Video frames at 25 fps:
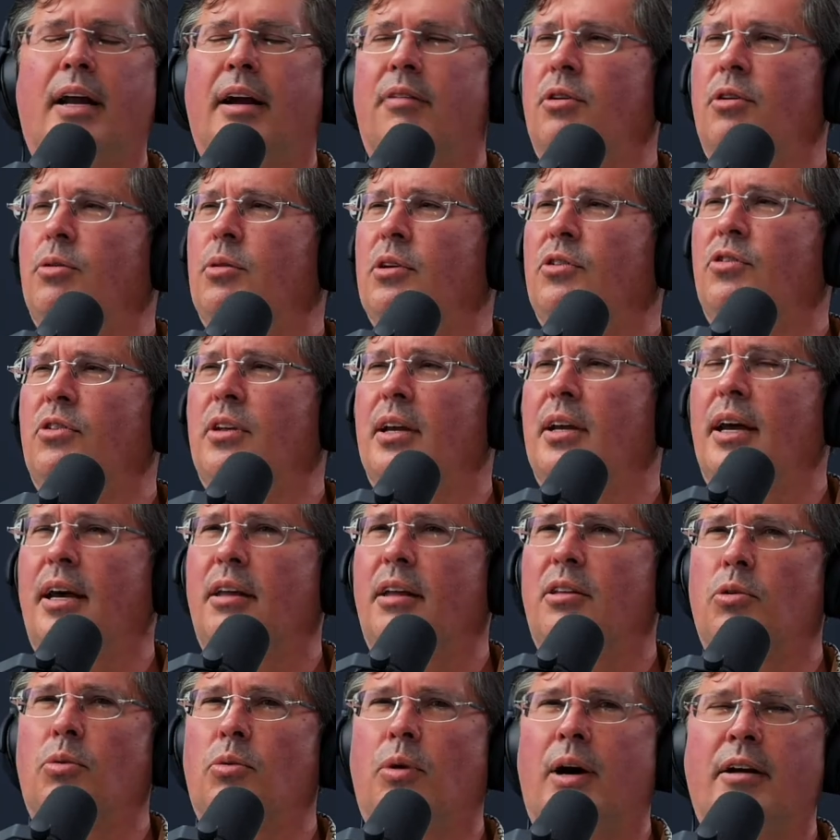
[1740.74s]
everyone's
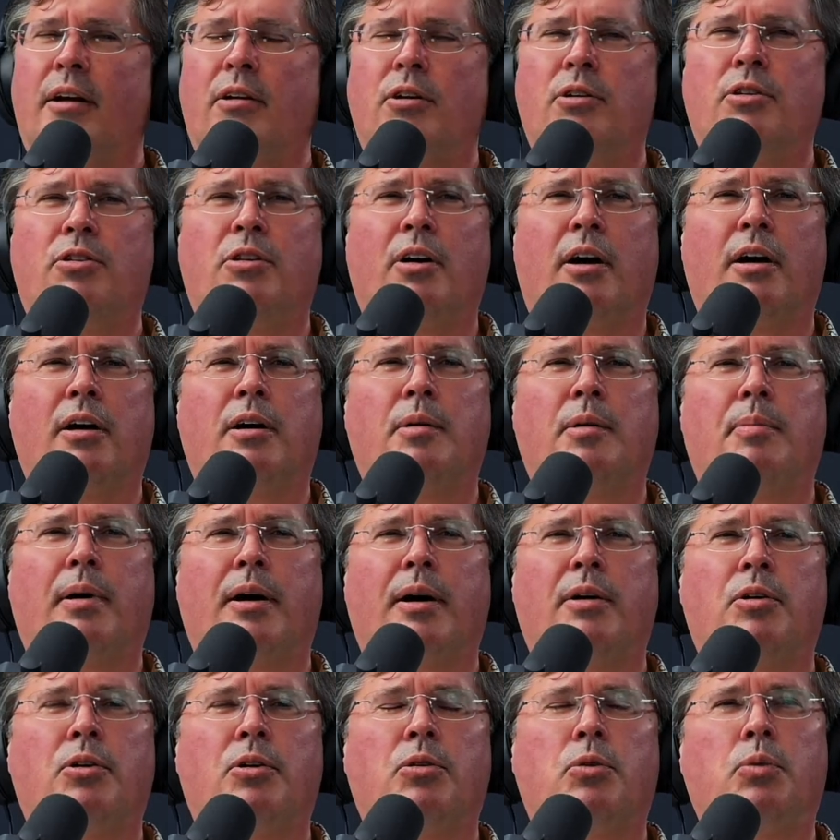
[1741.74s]
together, why don't you talk
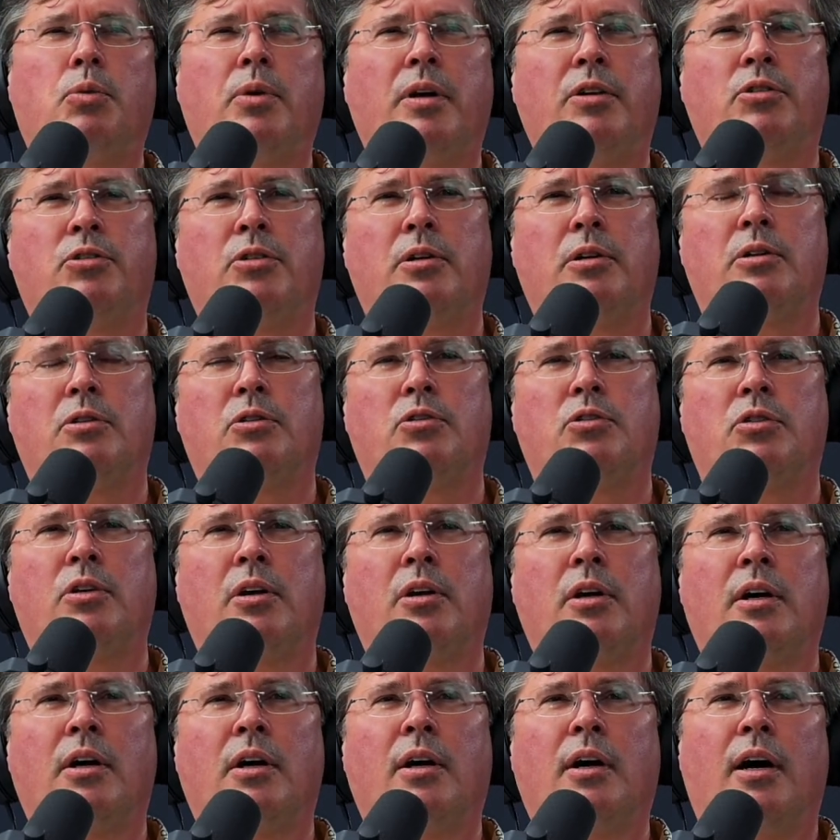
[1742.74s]
about your wishes
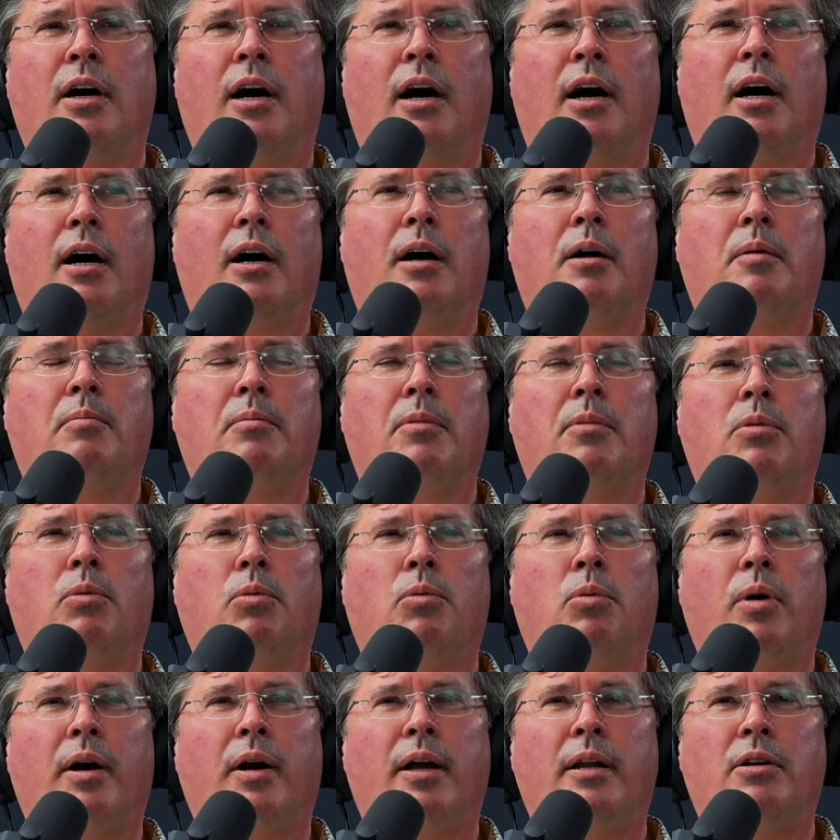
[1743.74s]

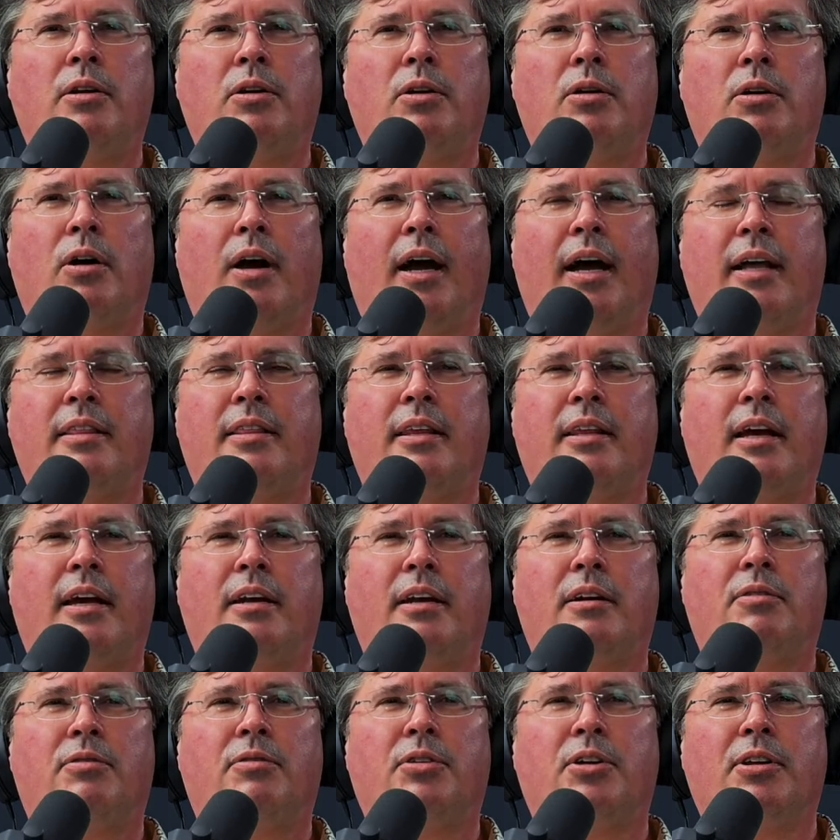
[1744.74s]
when you're at the
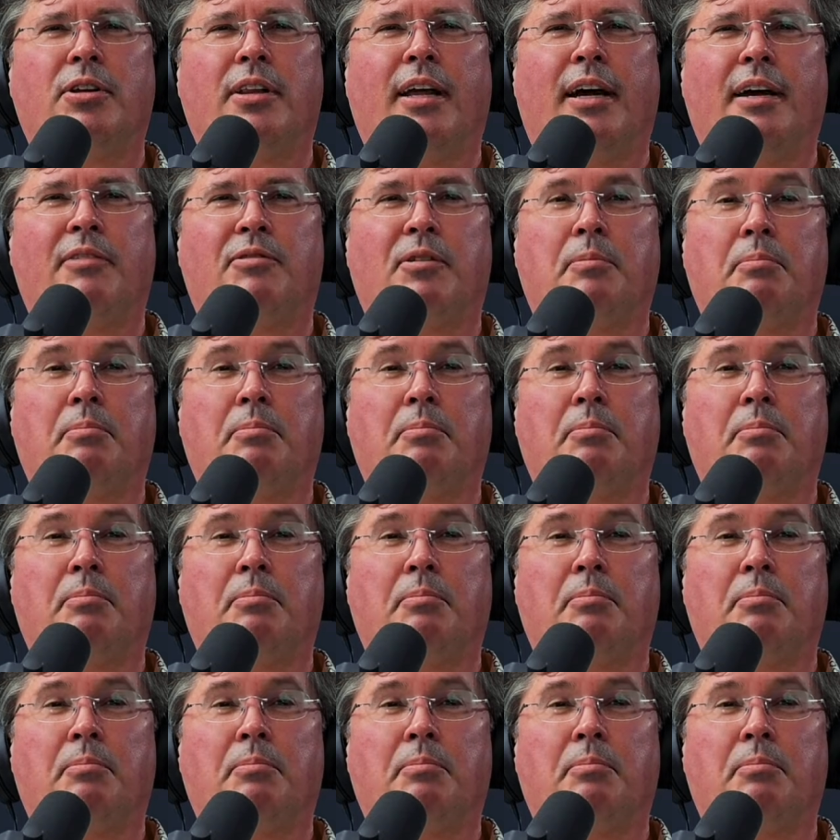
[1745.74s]
end of your life?